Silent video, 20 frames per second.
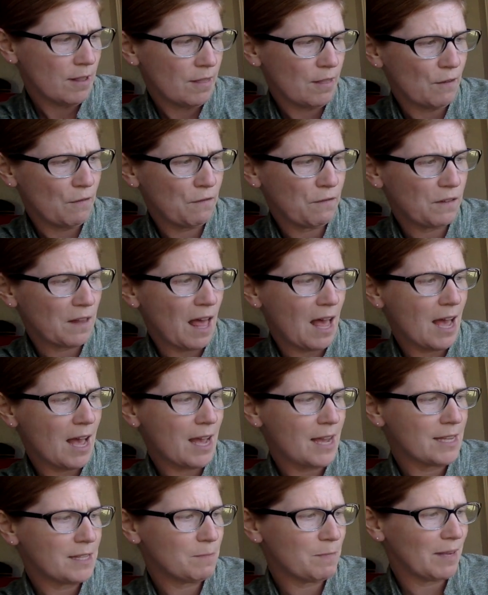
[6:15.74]
The
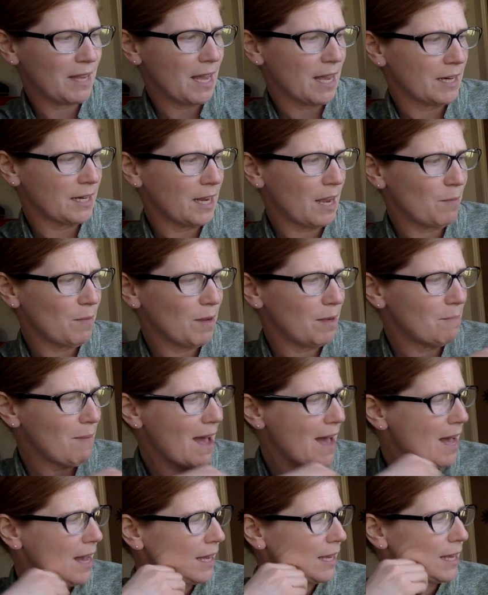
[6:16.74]
flies began coming
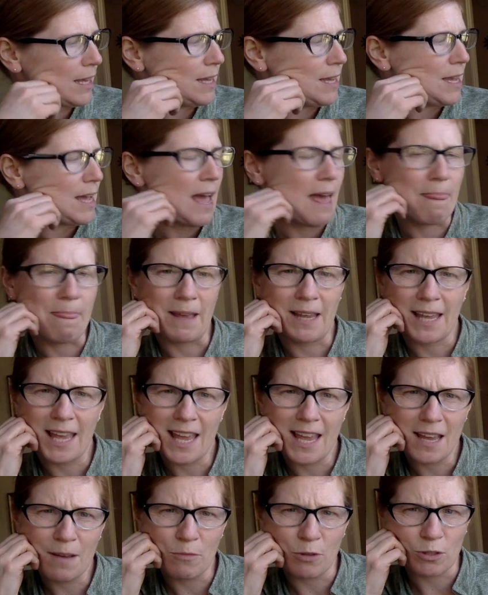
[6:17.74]
back, and the
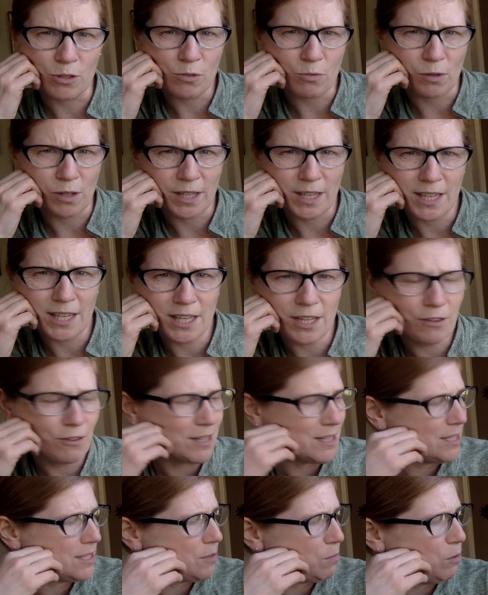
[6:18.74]
camels were
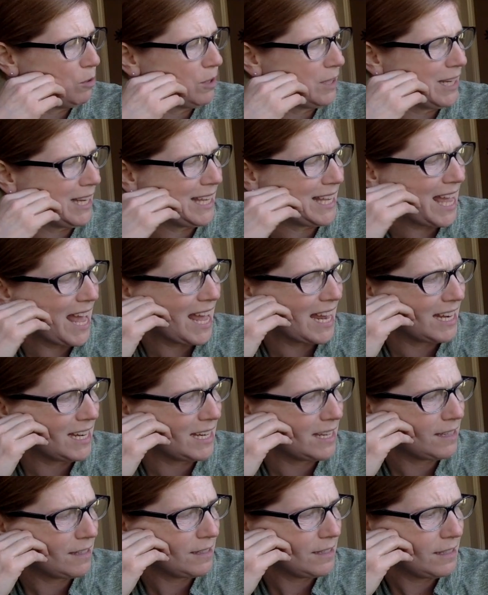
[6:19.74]
irritable again.